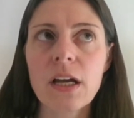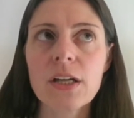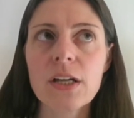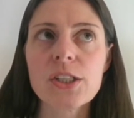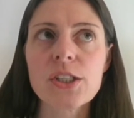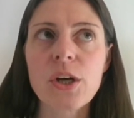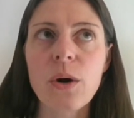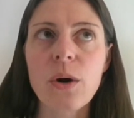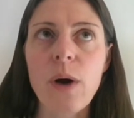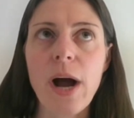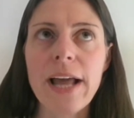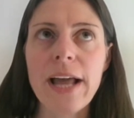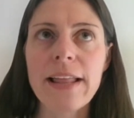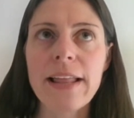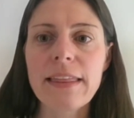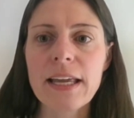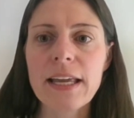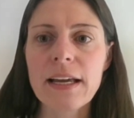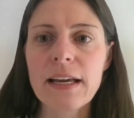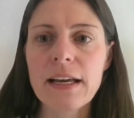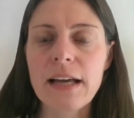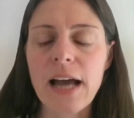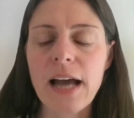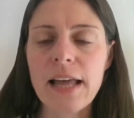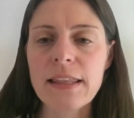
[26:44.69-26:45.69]
So I
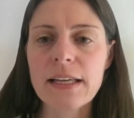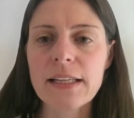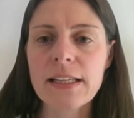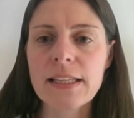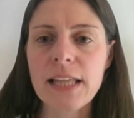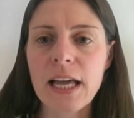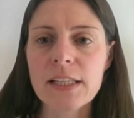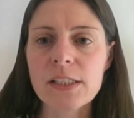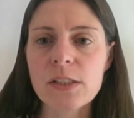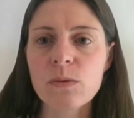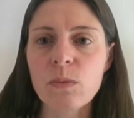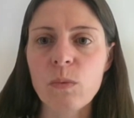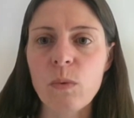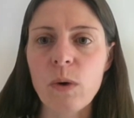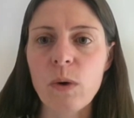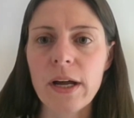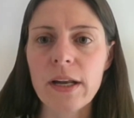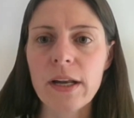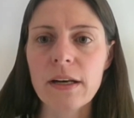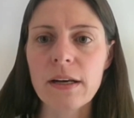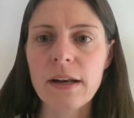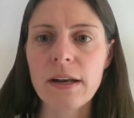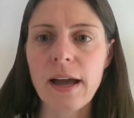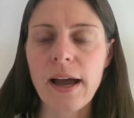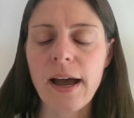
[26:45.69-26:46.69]
think, I think that's
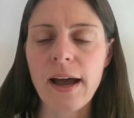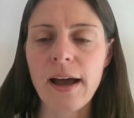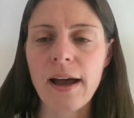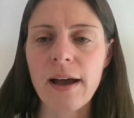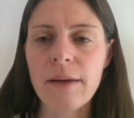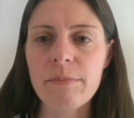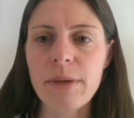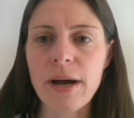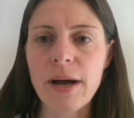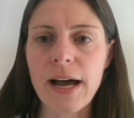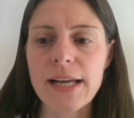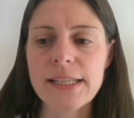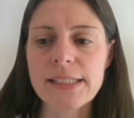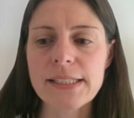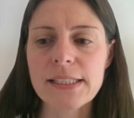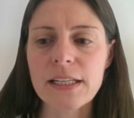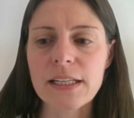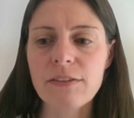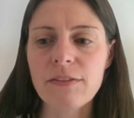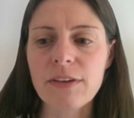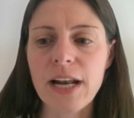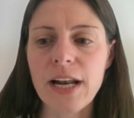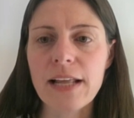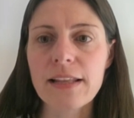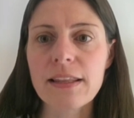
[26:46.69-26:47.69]
one uh,
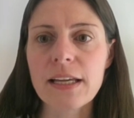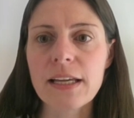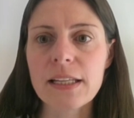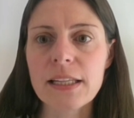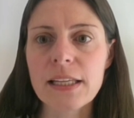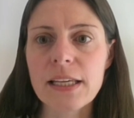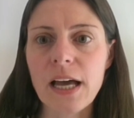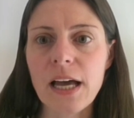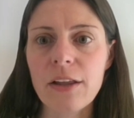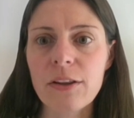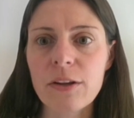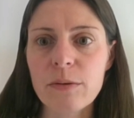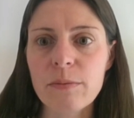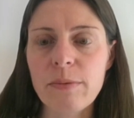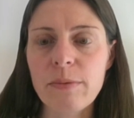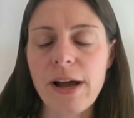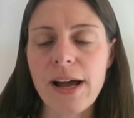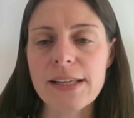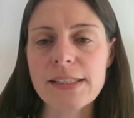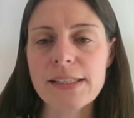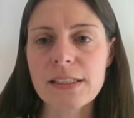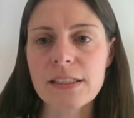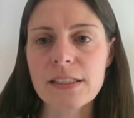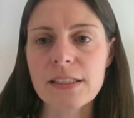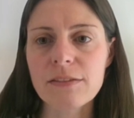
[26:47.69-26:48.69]
positive. And I think the other
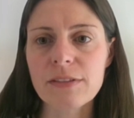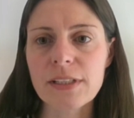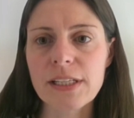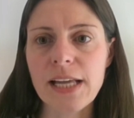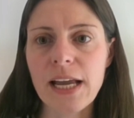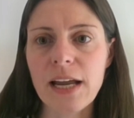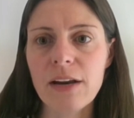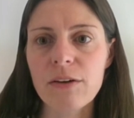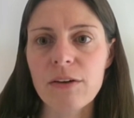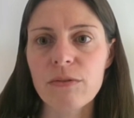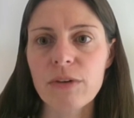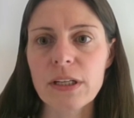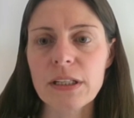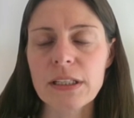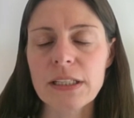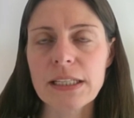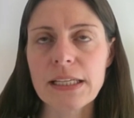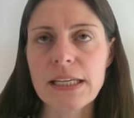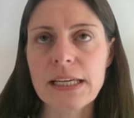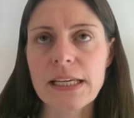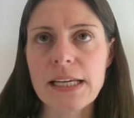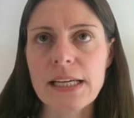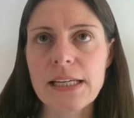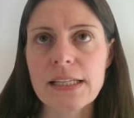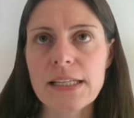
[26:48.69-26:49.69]
positive, again, really
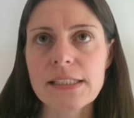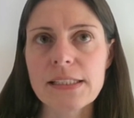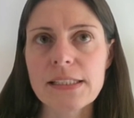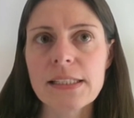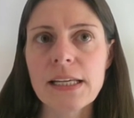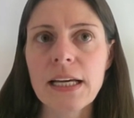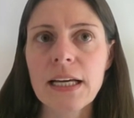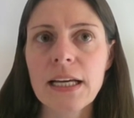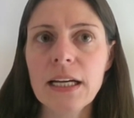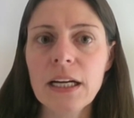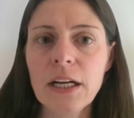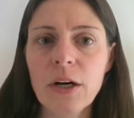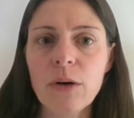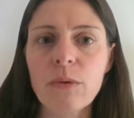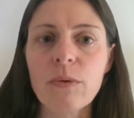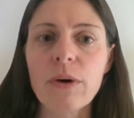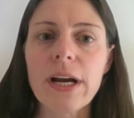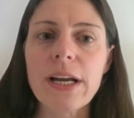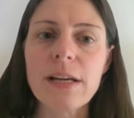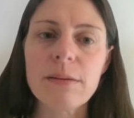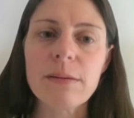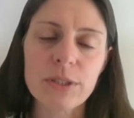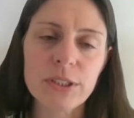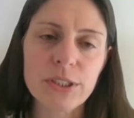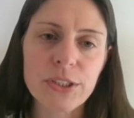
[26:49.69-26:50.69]
is
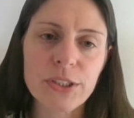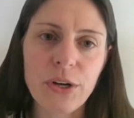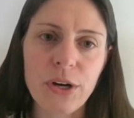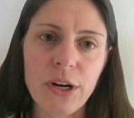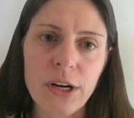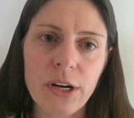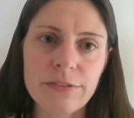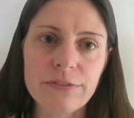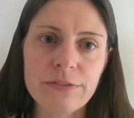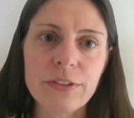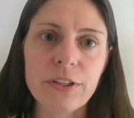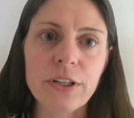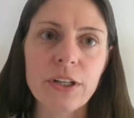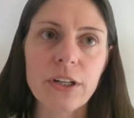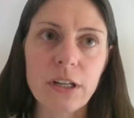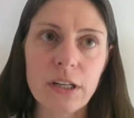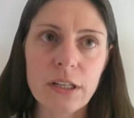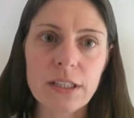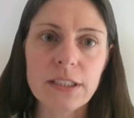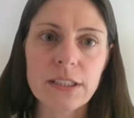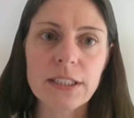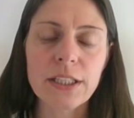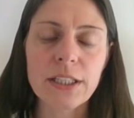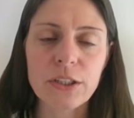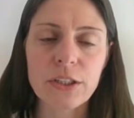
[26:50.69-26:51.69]
we're able to offer
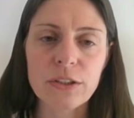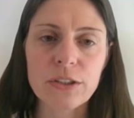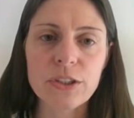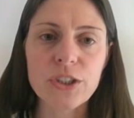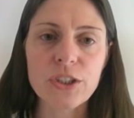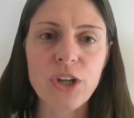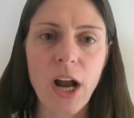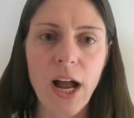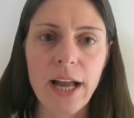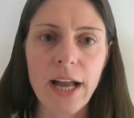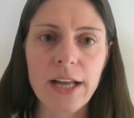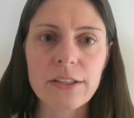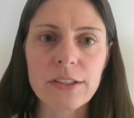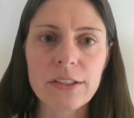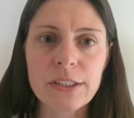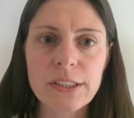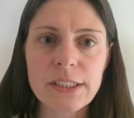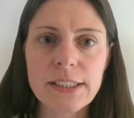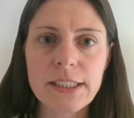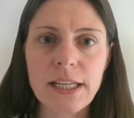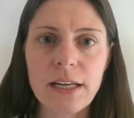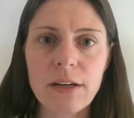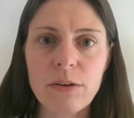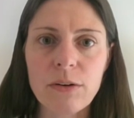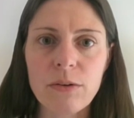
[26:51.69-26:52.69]
clinical
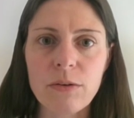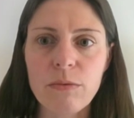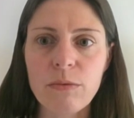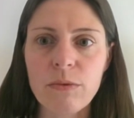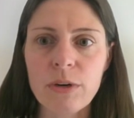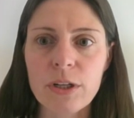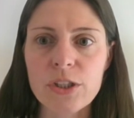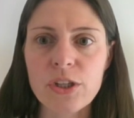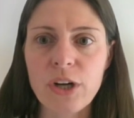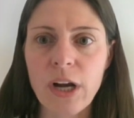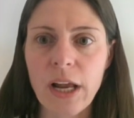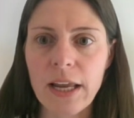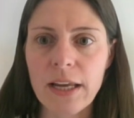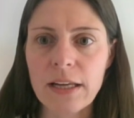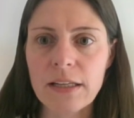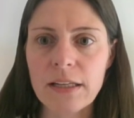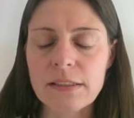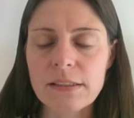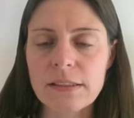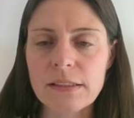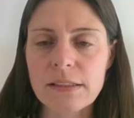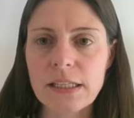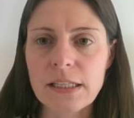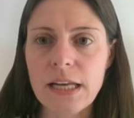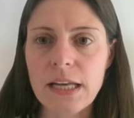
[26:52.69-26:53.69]
trials, and we're
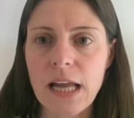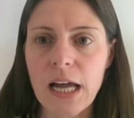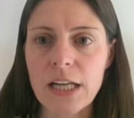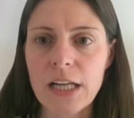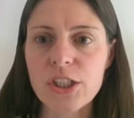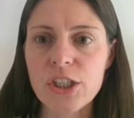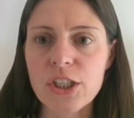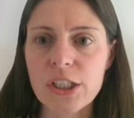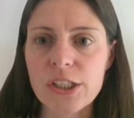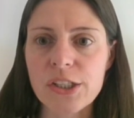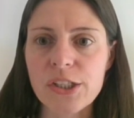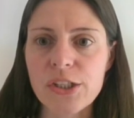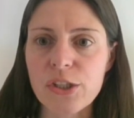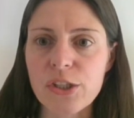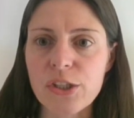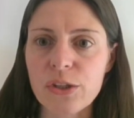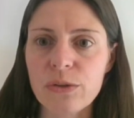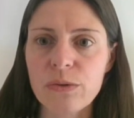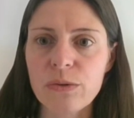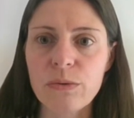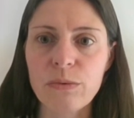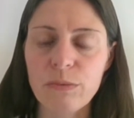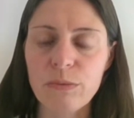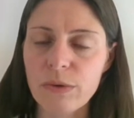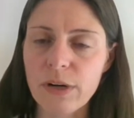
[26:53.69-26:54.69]
trying to not just
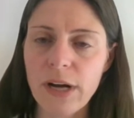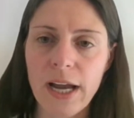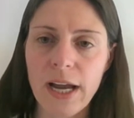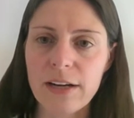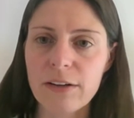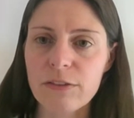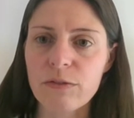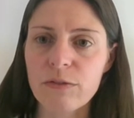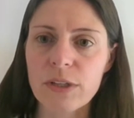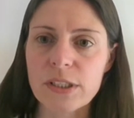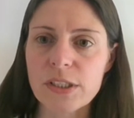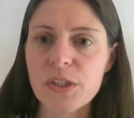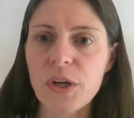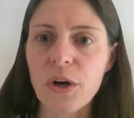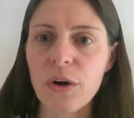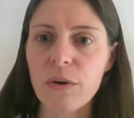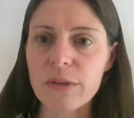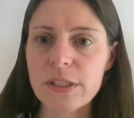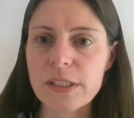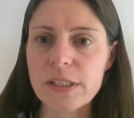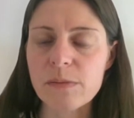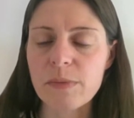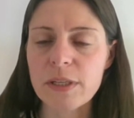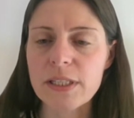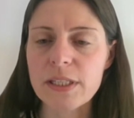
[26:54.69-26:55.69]
do kind of what's
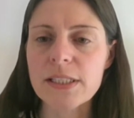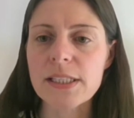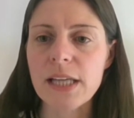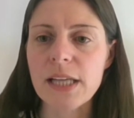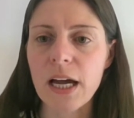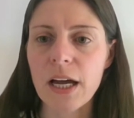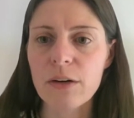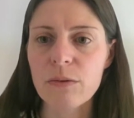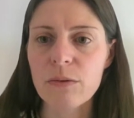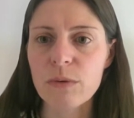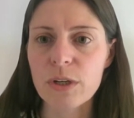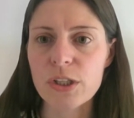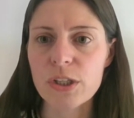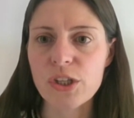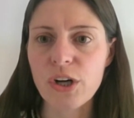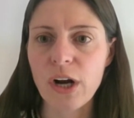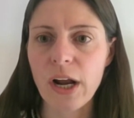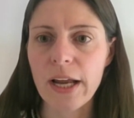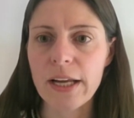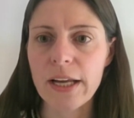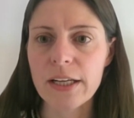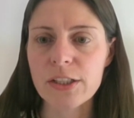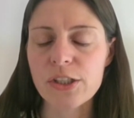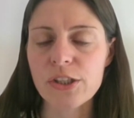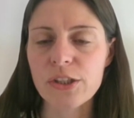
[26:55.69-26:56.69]
always been done. We're
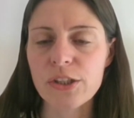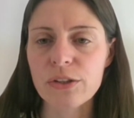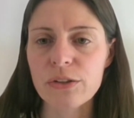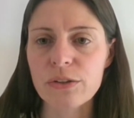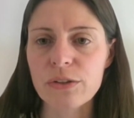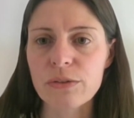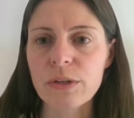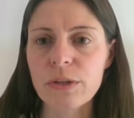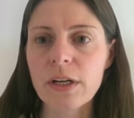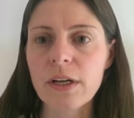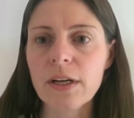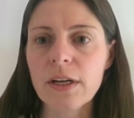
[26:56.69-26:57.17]
trying to